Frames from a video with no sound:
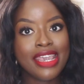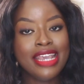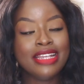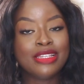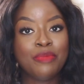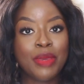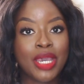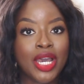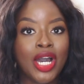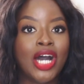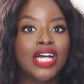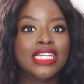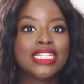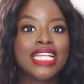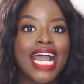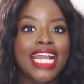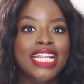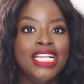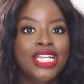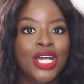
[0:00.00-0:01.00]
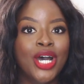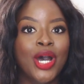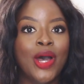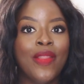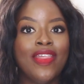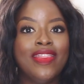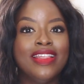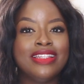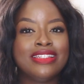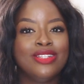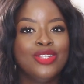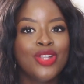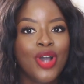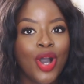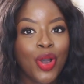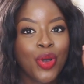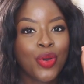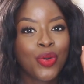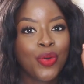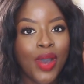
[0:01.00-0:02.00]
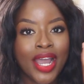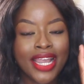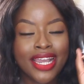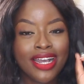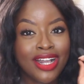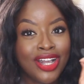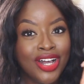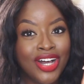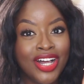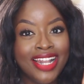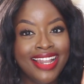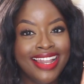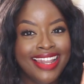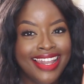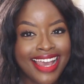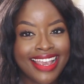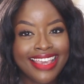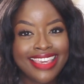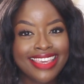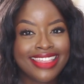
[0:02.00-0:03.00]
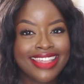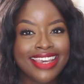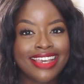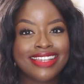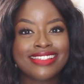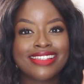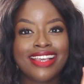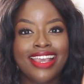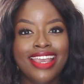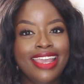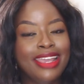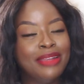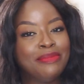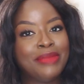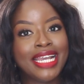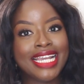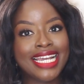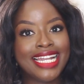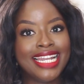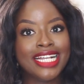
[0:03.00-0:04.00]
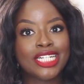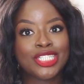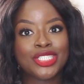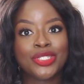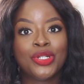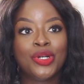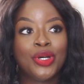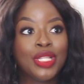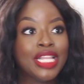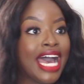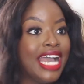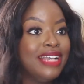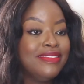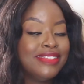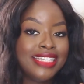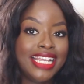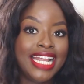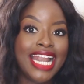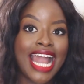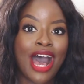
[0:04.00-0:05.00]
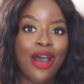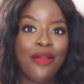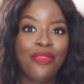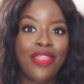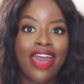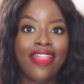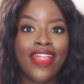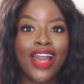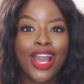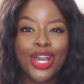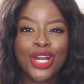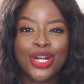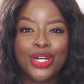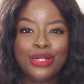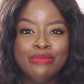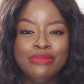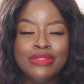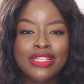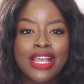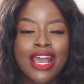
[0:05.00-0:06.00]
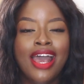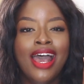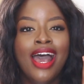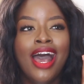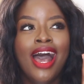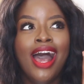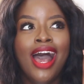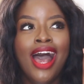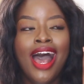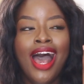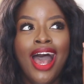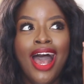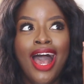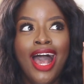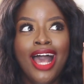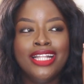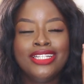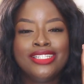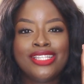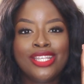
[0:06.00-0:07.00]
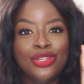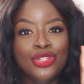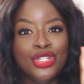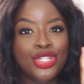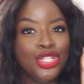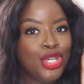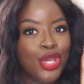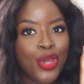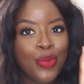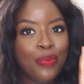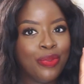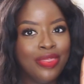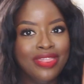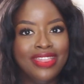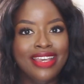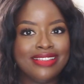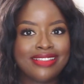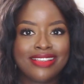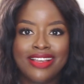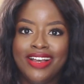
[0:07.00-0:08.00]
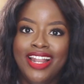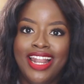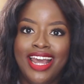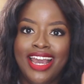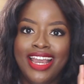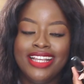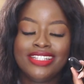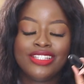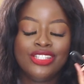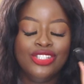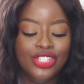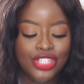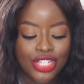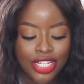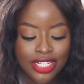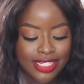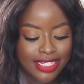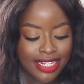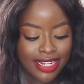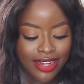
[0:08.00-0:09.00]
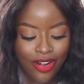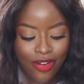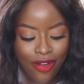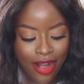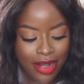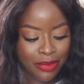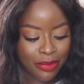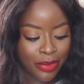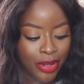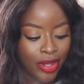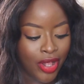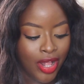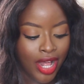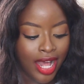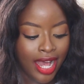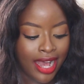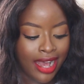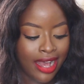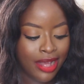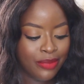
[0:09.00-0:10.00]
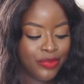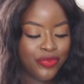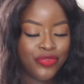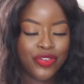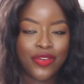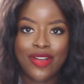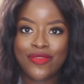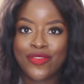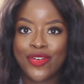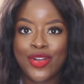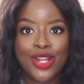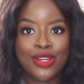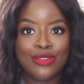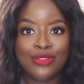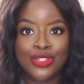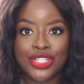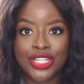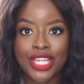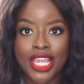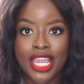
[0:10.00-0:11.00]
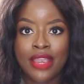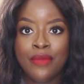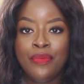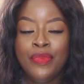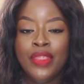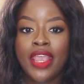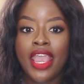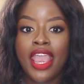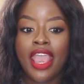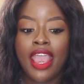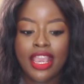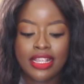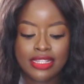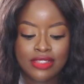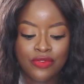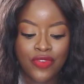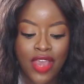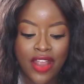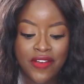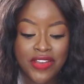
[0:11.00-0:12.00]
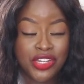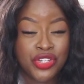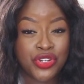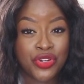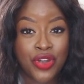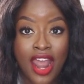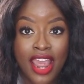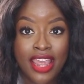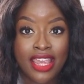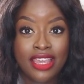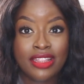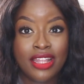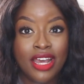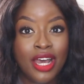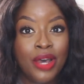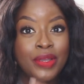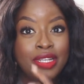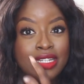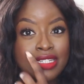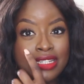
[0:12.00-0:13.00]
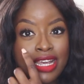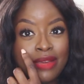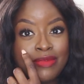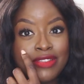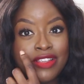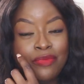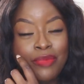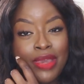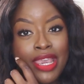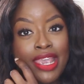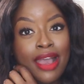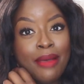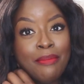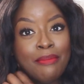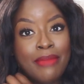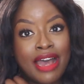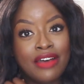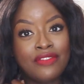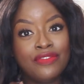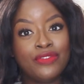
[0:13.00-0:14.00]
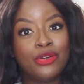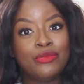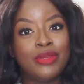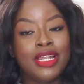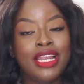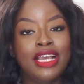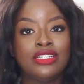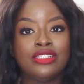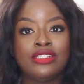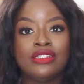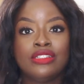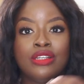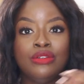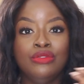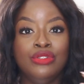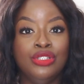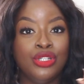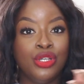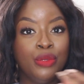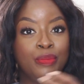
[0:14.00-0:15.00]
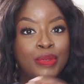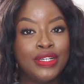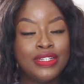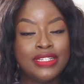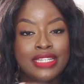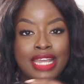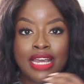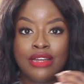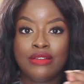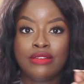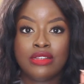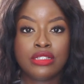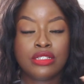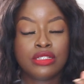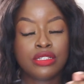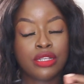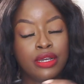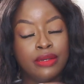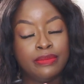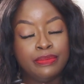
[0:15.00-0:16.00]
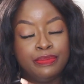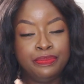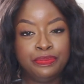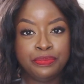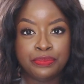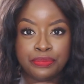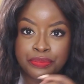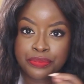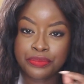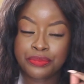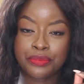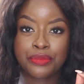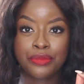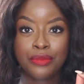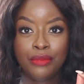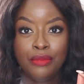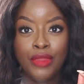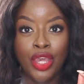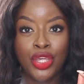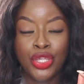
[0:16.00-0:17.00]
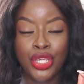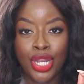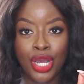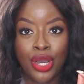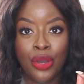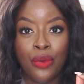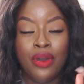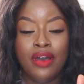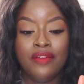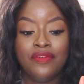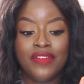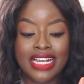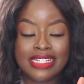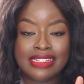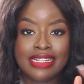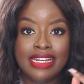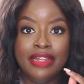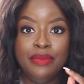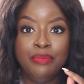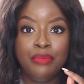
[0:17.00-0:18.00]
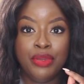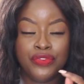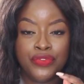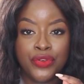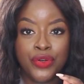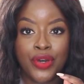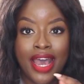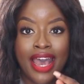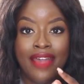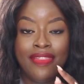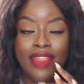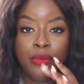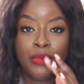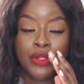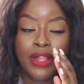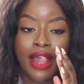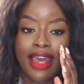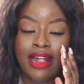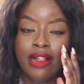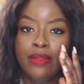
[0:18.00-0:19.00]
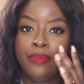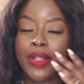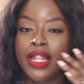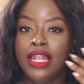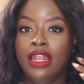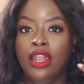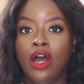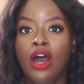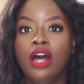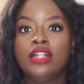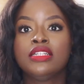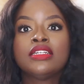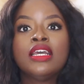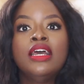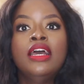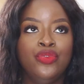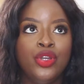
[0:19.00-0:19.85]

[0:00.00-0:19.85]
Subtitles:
It's because I know that there's not quite a color like this in my collection or that I've seen out there that comes to dupe this color. It's just incredible. Forever an OG. It's very drying though in terms of being a matte formulation, so do put down some you know, Vaseline beforehand, that will help a lot.